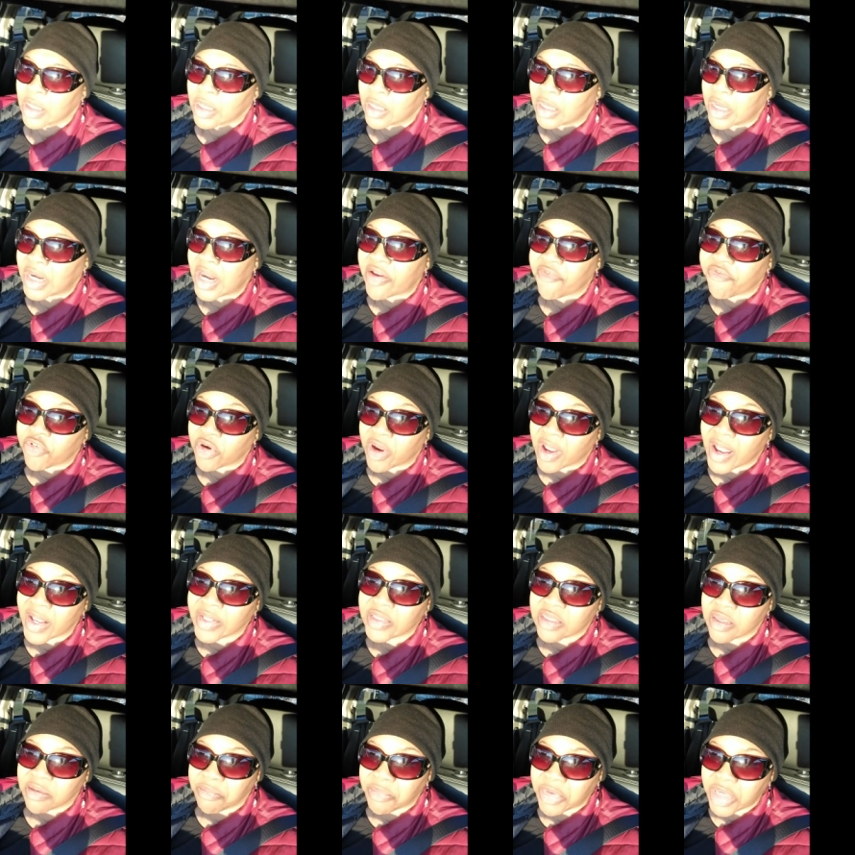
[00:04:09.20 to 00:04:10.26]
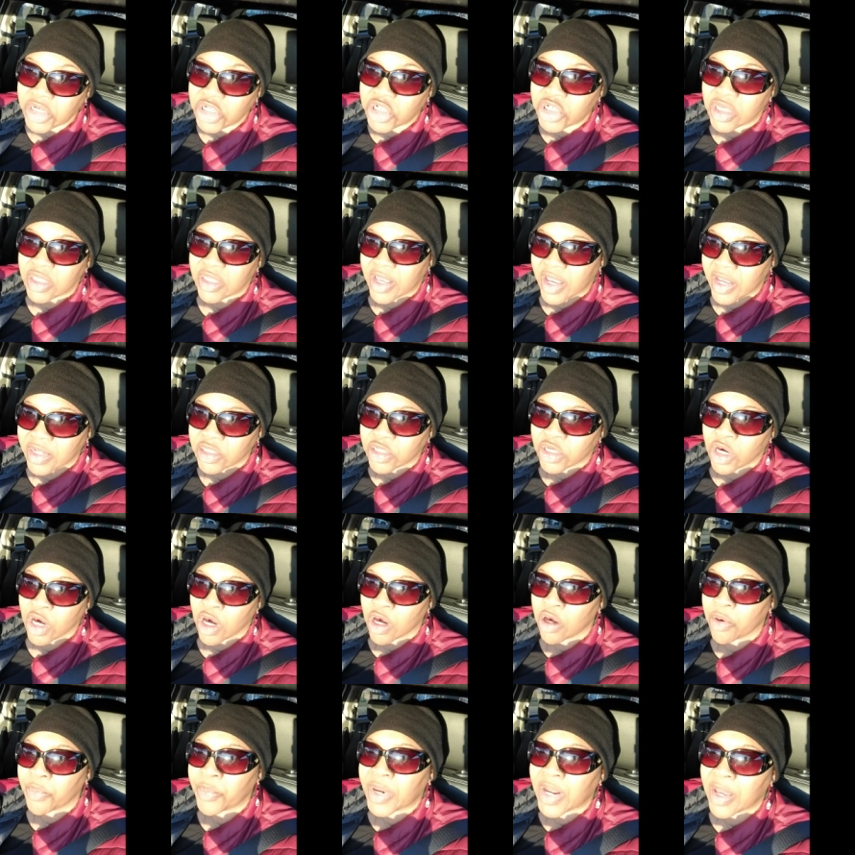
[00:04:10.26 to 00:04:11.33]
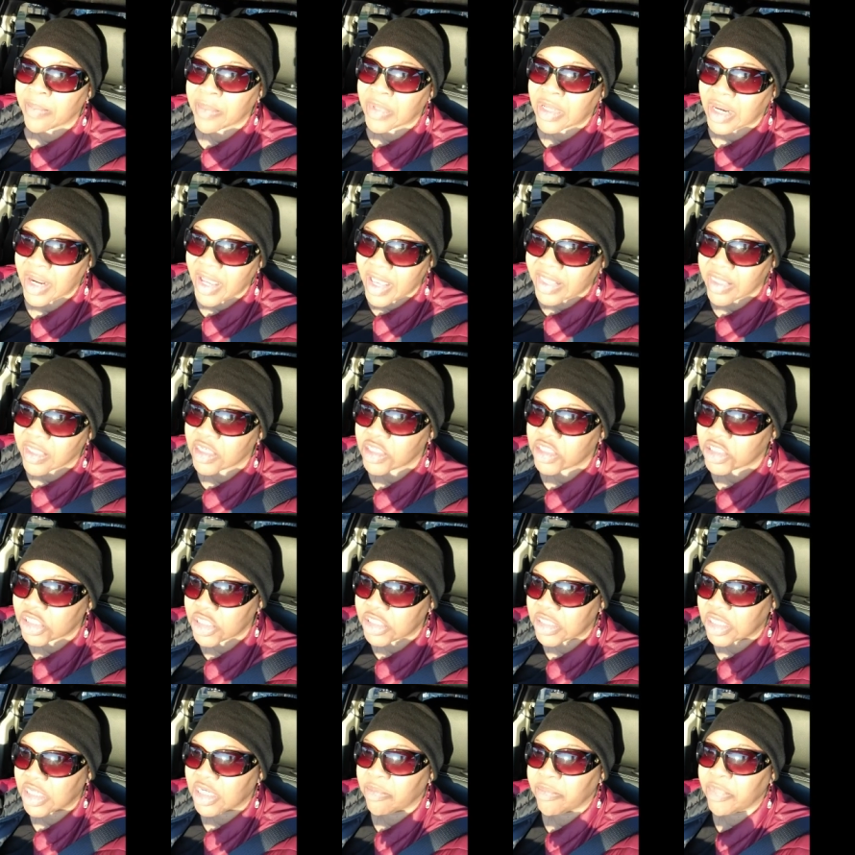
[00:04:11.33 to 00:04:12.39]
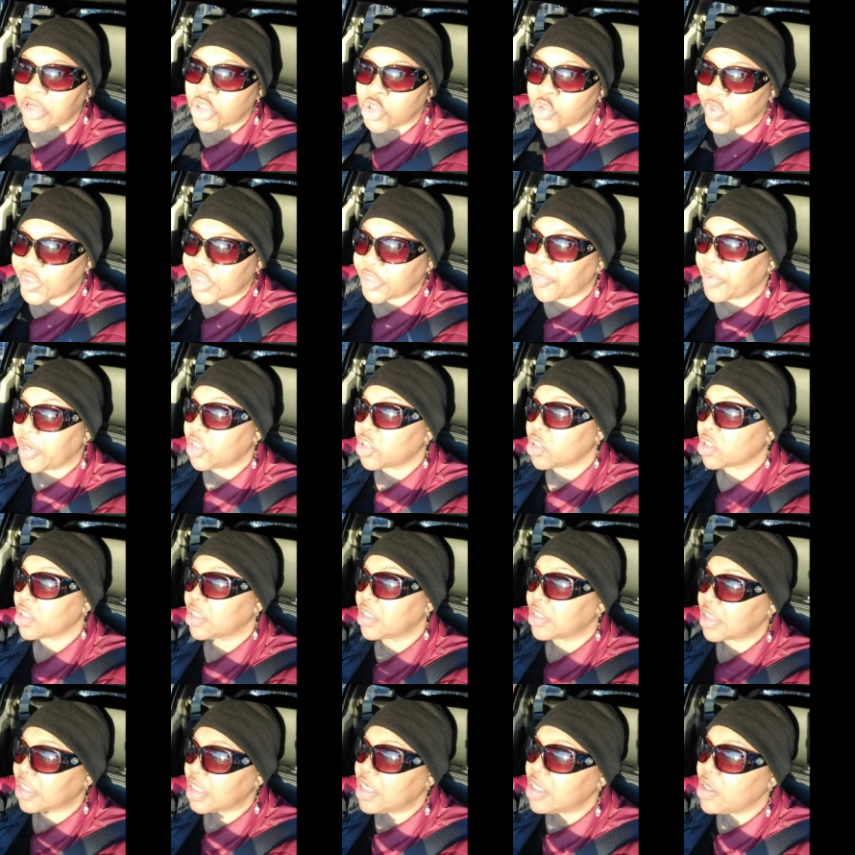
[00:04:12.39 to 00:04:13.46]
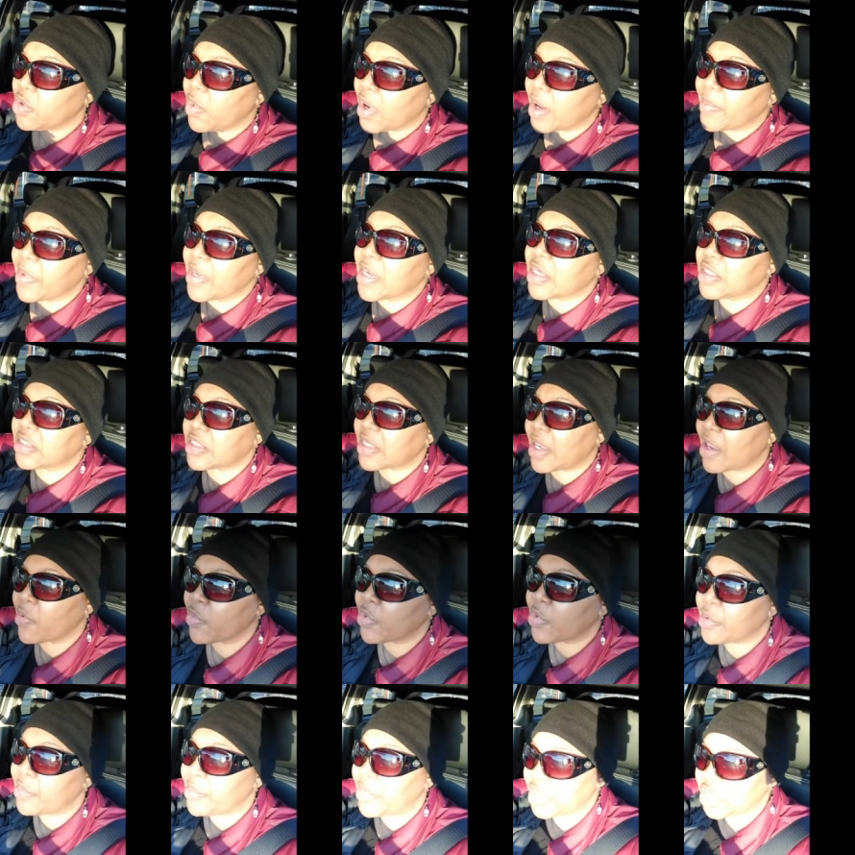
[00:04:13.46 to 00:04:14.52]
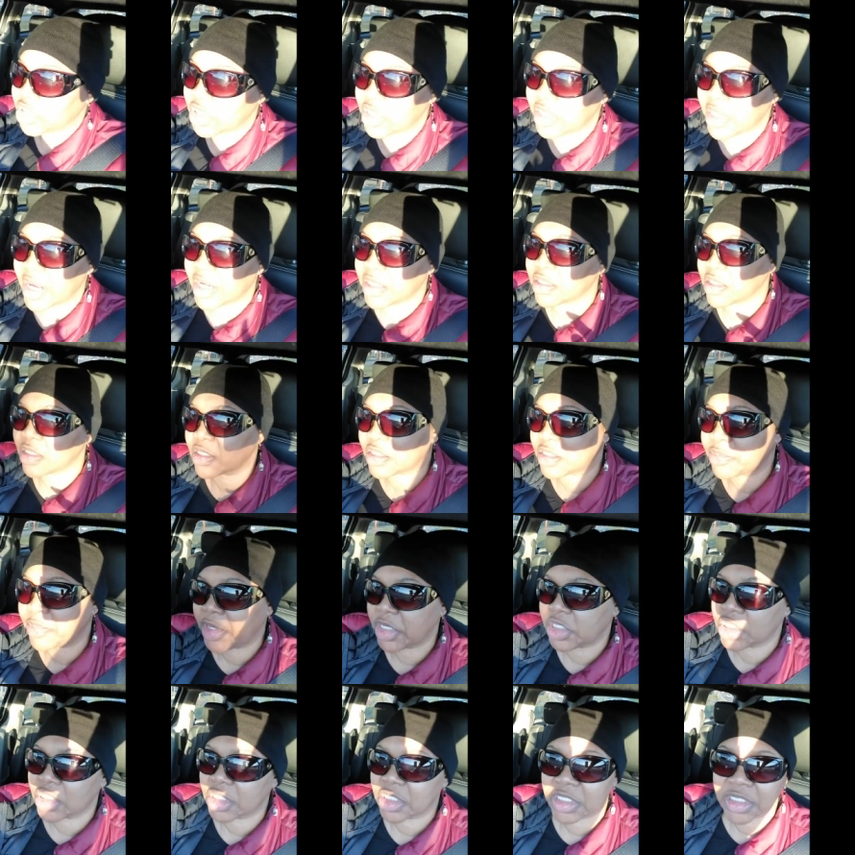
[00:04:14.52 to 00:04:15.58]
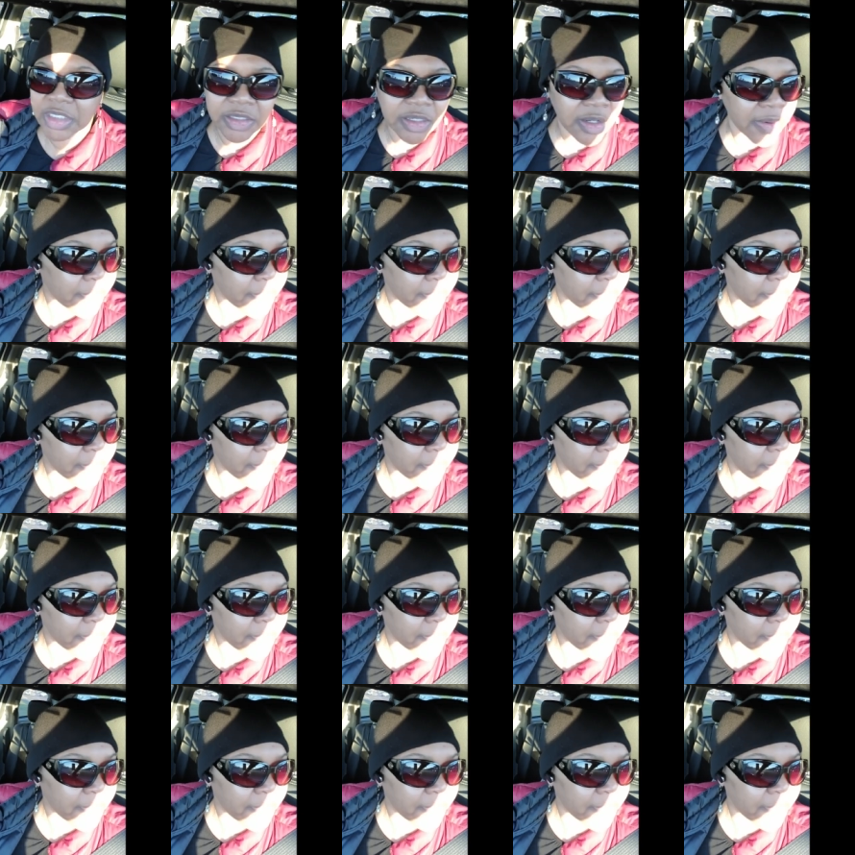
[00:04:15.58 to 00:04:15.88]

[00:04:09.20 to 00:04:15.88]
and I forgot to mention that to her, but I'm glad that she's sending me to a specialist anyway because I will mention that to the specialist.